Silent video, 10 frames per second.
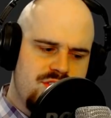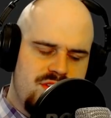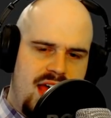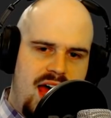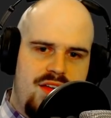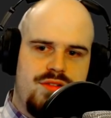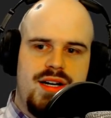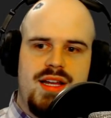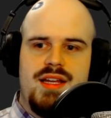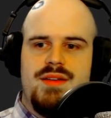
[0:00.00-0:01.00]
the
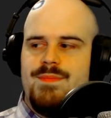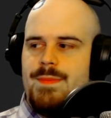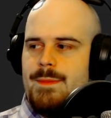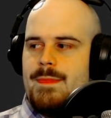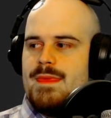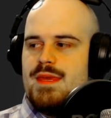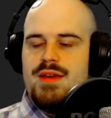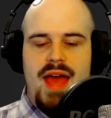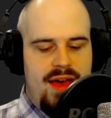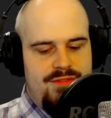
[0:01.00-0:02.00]
Gathering,
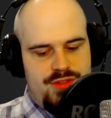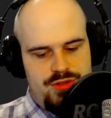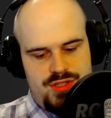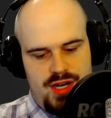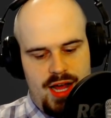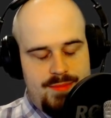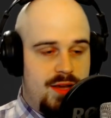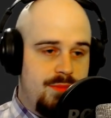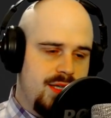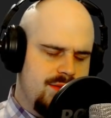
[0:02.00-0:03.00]
you have those times.
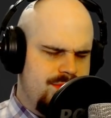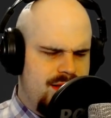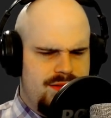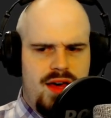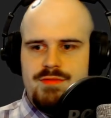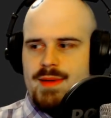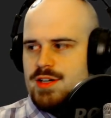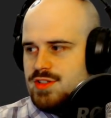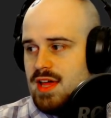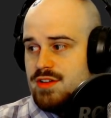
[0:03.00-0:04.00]
I played a lot of
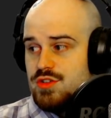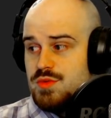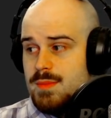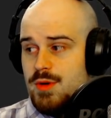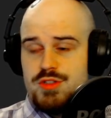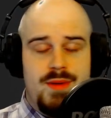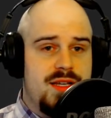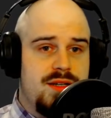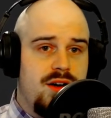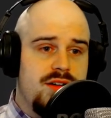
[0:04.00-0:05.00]
Magic the Gathering, which is where most of
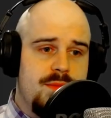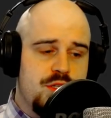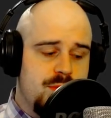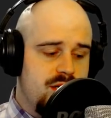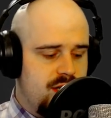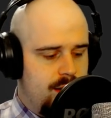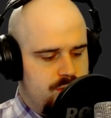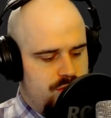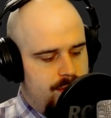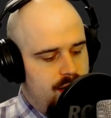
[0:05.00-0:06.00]
my card game experience comes
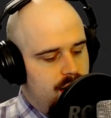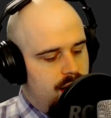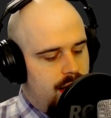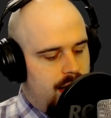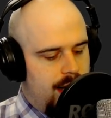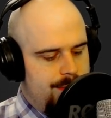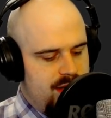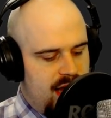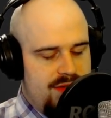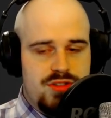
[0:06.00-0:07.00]
from.
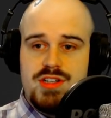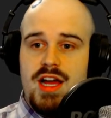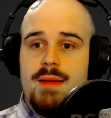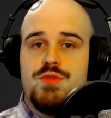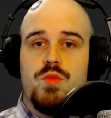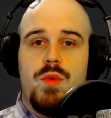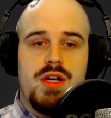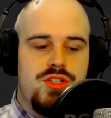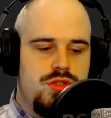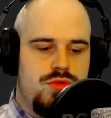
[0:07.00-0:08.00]
You have those times where
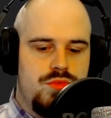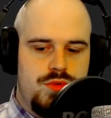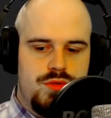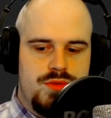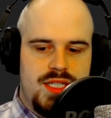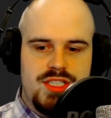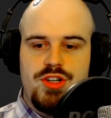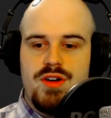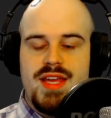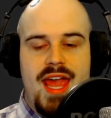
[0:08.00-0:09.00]
you get a
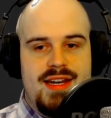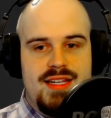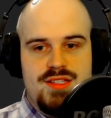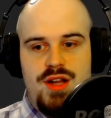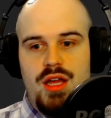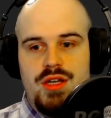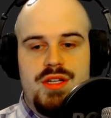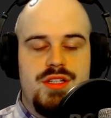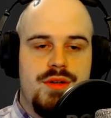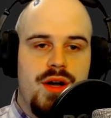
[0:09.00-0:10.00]
starting hand and it's not
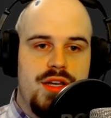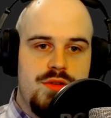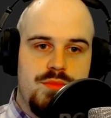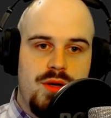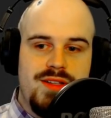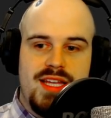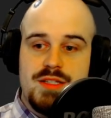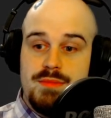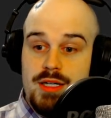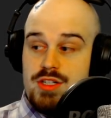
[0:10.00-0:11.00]
good, and you mulligan
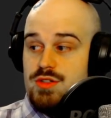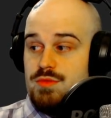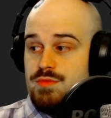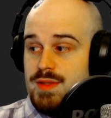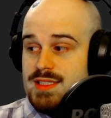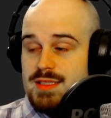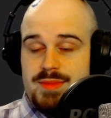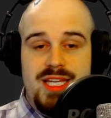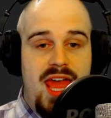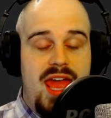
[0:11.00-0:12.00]
as much as you
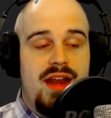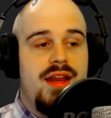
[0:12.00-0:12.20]
reasonably can,